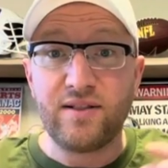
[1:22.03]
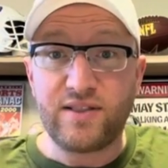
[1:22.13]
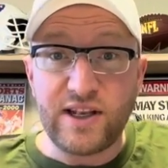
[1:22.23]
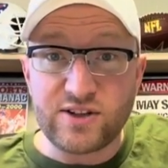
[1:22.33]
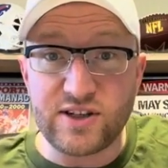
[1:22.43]

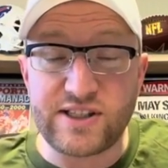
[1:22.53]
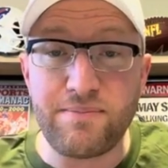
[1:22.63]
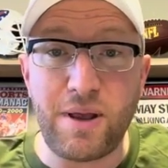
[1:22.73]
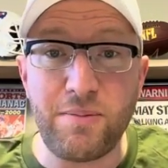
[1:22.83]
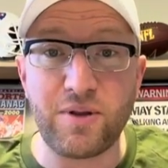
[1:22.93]
These are the
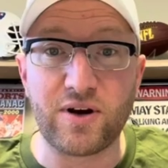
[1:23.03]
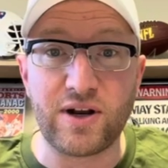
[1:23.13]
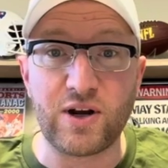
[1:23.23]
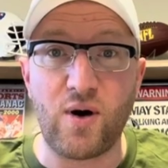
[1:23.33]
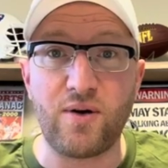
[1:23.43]
same people that are
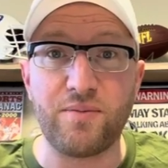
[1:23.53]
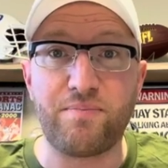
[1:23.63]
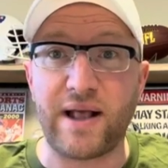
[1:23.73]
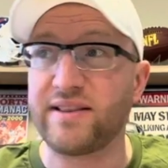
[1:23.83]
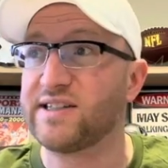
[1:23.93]
going to go out and
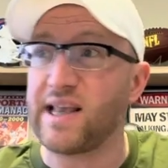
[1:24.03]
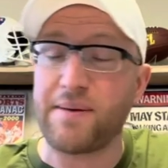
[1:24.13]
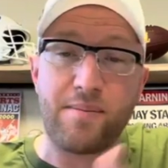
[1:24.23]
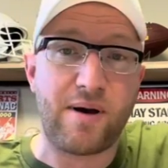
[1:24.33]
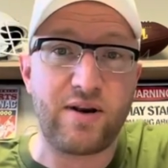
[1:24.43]
bet the same
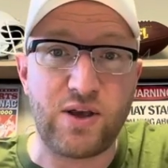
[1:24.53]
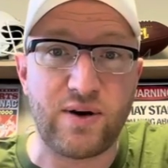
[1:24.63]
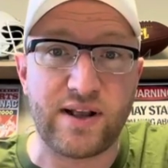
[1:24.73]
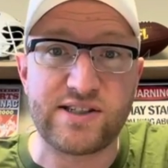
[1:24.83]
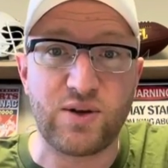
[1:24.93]
amount of
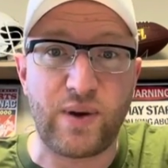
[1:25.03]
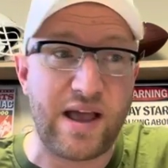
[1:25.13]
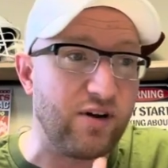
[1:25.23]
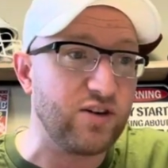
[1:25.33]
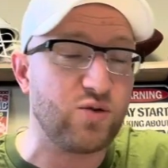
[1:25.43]
units that we
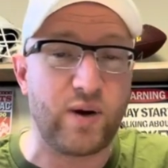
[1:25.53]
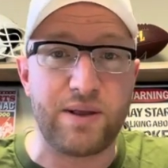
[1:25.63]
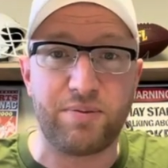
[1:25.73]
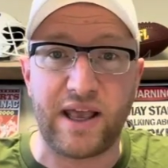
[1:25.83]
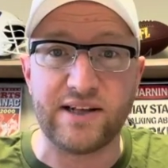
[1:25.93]
have on 20
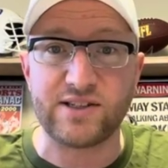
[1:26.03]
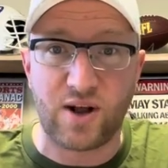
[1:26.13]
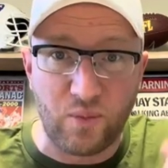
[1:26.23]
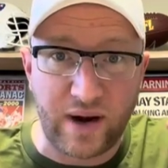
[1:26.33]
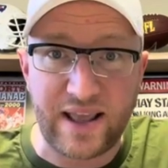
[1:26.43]
plays
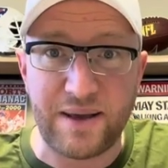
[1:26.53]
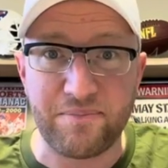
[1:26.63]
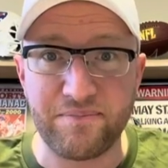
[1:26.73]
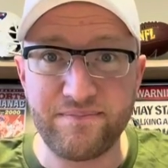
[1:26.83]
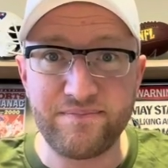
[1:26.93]
on one game,
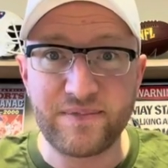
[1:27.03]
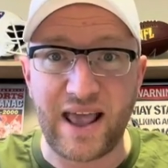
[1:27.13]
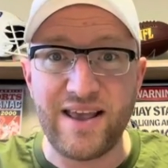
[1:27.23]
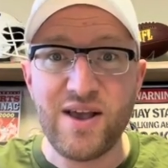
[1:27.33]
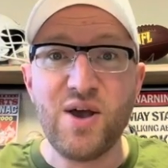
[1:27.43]

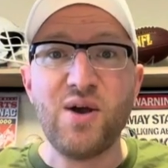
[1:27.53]
okay?